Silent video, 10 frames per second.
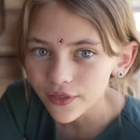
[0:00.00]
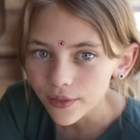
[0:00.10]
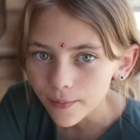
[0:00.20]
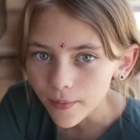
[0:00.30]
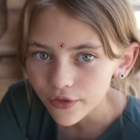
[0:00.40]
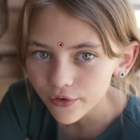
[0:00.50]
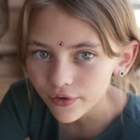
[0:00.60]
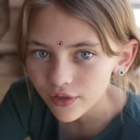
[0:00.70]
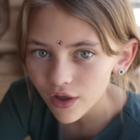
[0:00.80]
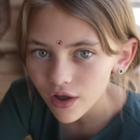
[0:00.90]
than the
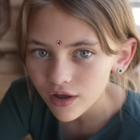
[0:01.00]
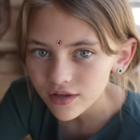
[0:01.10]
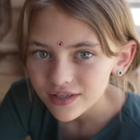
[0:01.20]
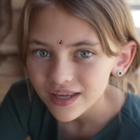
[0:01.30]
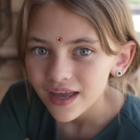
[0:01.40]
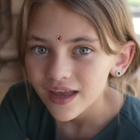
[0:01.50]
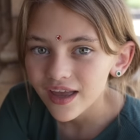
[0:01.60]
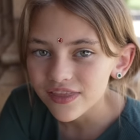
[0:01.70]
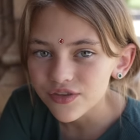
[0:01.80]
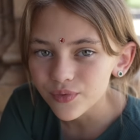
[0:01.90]
mother-in-law
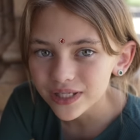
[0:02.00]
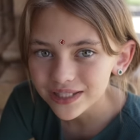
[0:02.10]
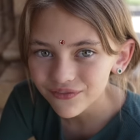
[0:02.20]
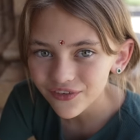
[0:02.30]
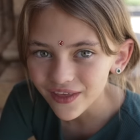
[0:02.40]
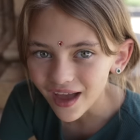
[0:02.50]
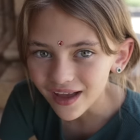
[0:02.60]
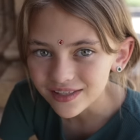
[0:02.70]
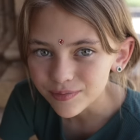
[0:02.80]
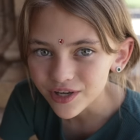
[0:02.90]
and the reason for
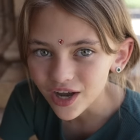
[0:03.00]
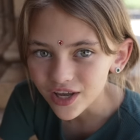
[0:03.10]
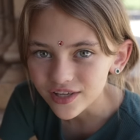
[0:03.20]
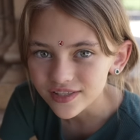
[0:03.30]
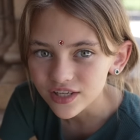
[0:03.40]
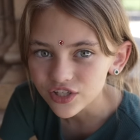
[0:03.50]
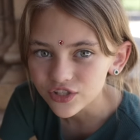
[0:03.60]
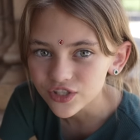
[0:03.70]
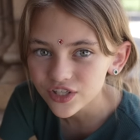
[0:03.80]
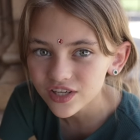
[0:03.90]
that is because
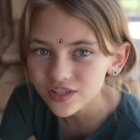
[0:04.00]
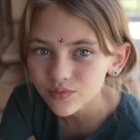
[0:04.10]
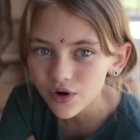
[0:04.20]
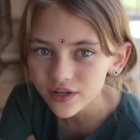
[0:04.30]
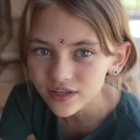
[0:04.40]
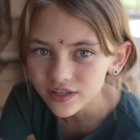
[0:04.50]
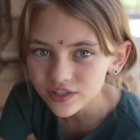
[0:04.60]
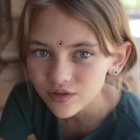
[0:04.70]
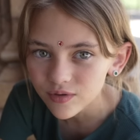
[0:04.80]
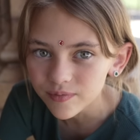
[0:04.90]
she just wanted
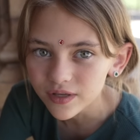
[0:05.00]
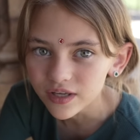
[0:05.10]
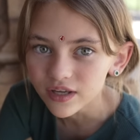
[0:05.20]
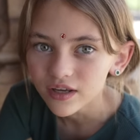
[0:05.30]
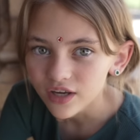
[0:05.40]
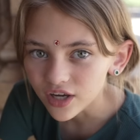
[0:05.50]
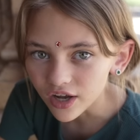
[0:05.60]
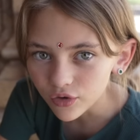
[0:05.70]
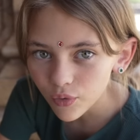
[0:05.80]
it to be done